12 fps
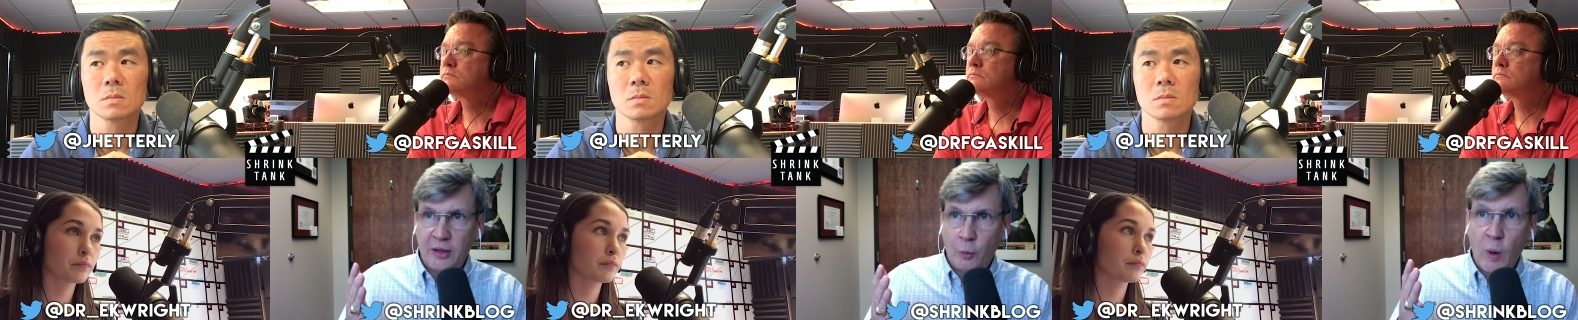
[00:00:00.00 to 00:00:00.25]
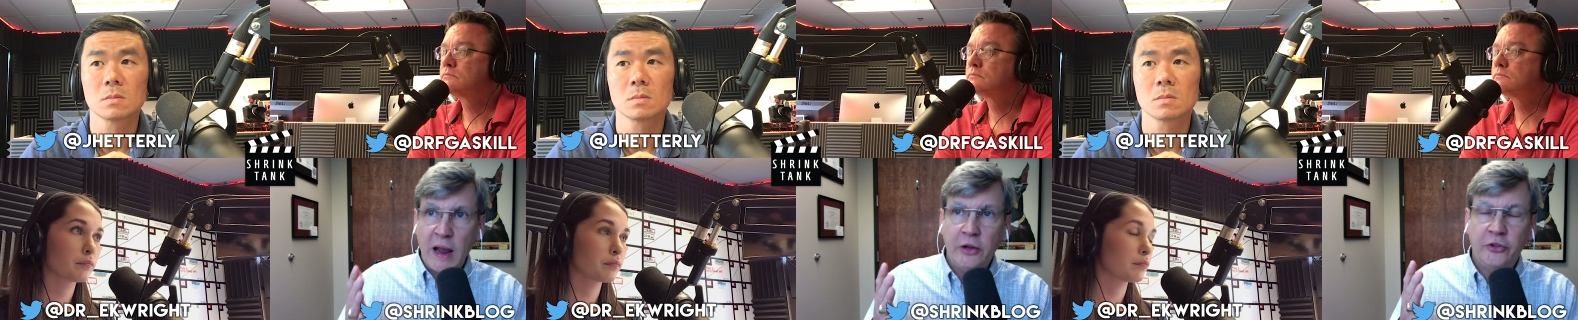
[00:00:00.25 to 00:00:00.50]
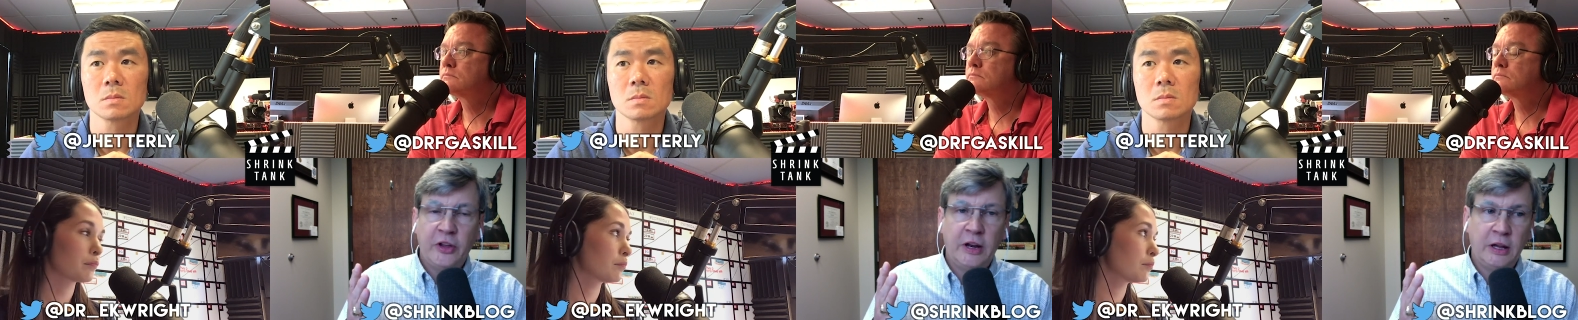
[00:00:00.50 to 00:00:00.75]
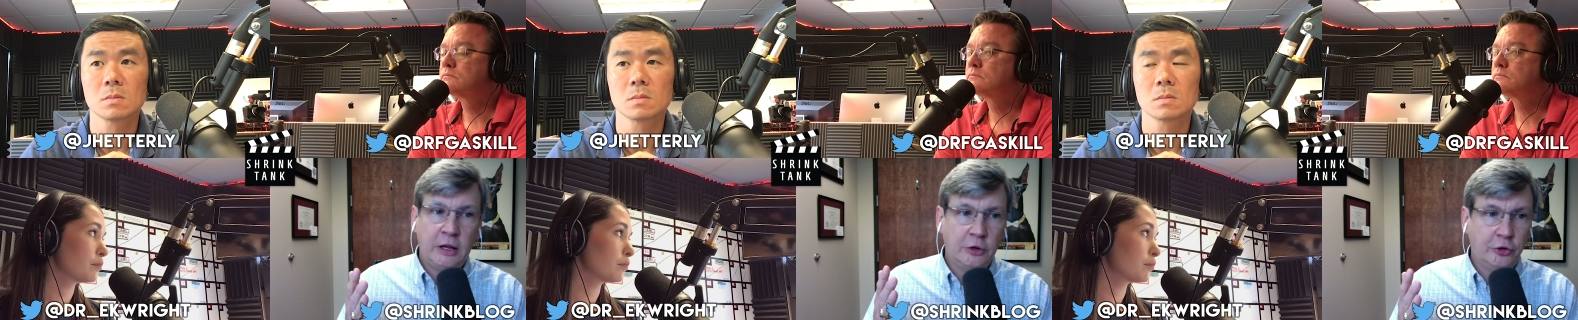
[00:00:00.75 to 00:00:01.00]
Speaker 1: ways that
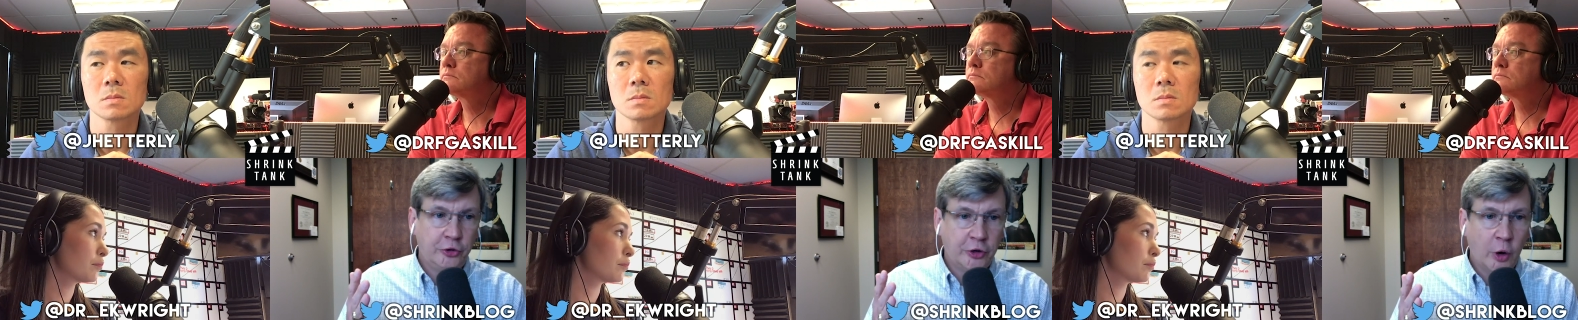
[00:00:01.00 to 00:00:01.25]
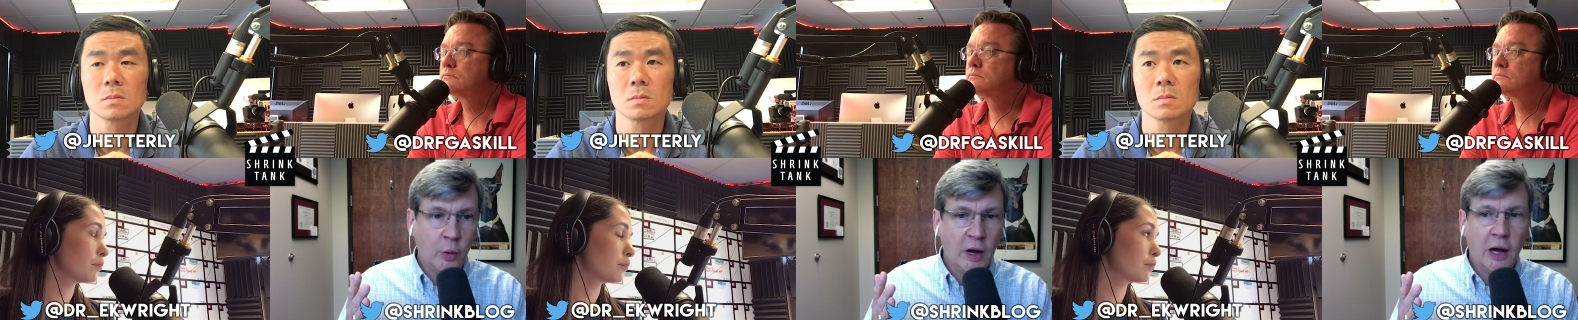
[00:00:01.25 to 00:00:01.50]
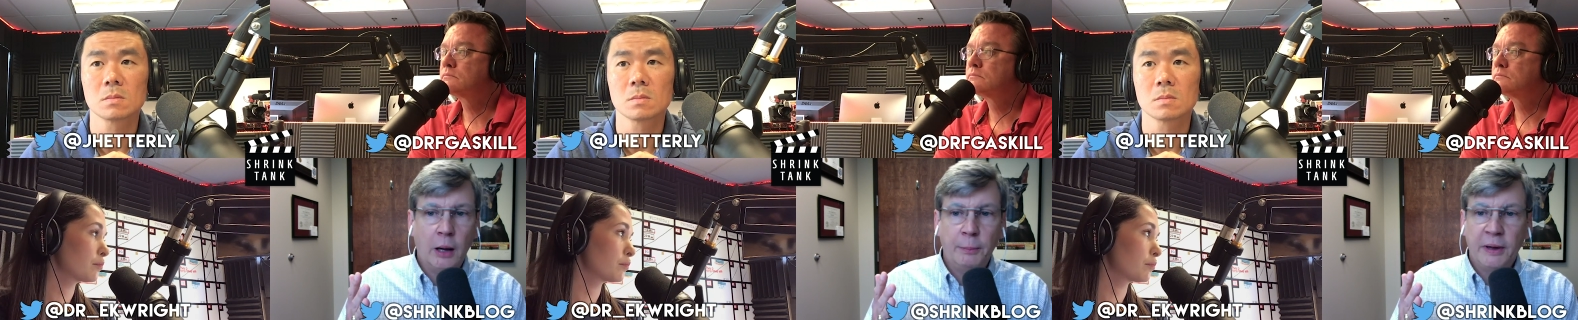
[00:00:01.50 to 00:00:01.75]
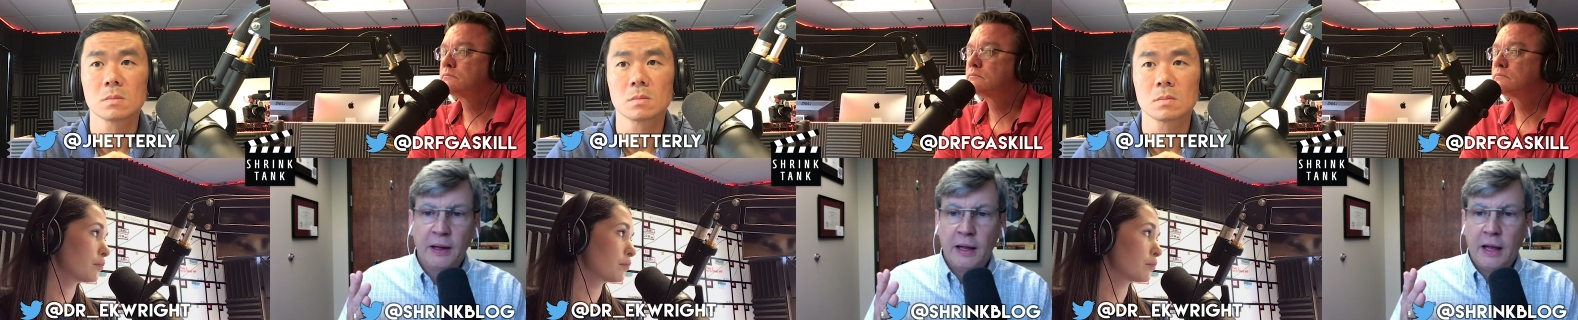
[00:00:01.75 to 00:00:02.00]
it can show
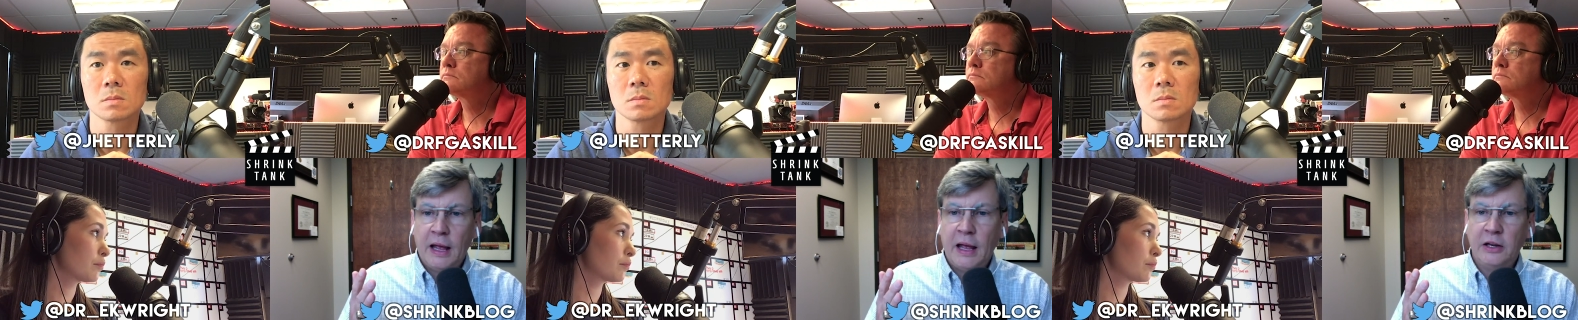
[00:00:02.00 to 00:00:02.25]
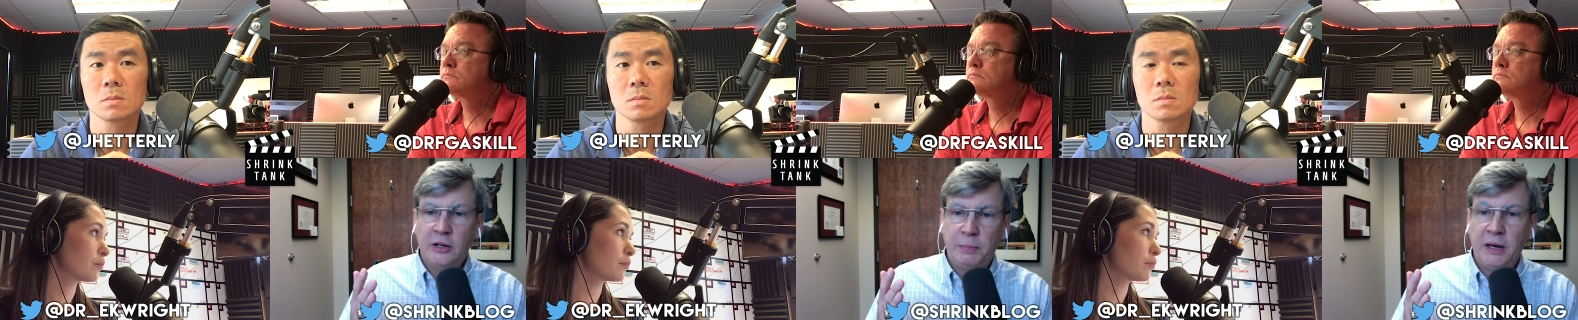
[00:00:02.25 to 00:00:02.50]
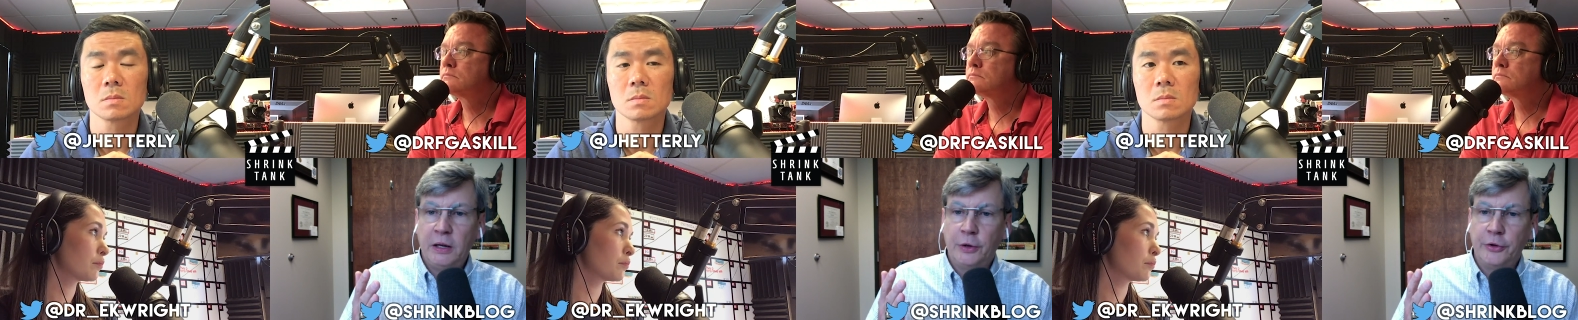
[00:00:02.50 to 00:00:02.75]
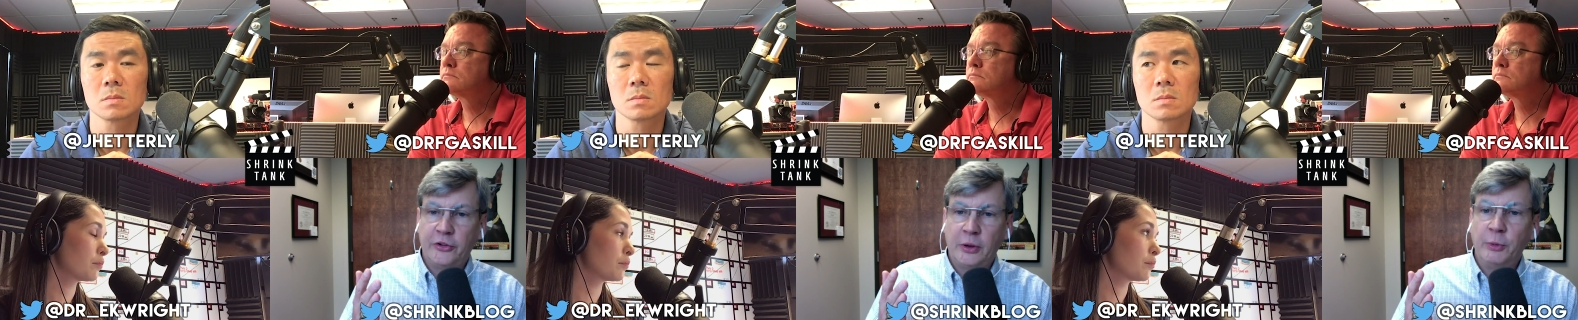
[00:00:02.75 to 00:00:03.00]
up, and depending
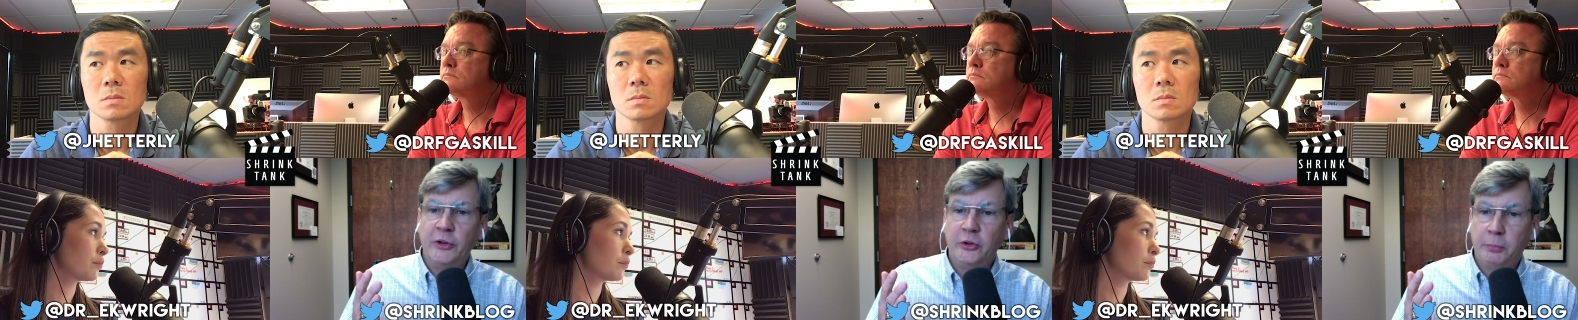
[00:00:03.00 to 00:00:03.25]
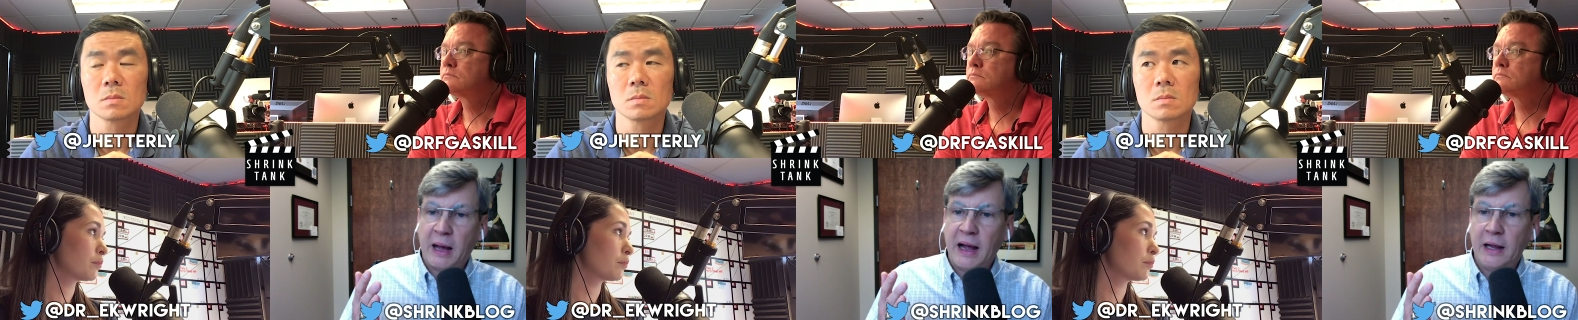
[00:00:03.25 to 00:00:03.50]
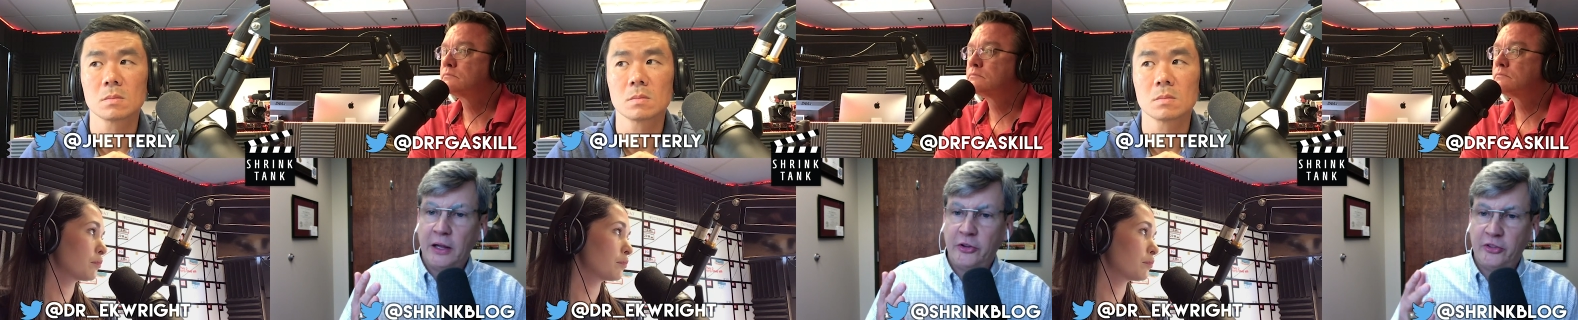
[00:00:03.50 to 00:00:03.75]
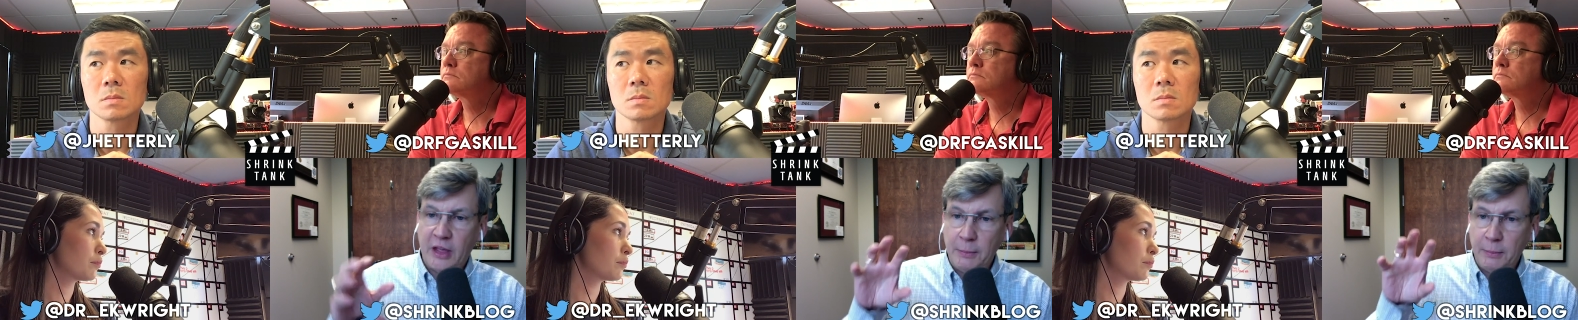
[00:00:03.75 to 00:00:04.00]
on someone's bias,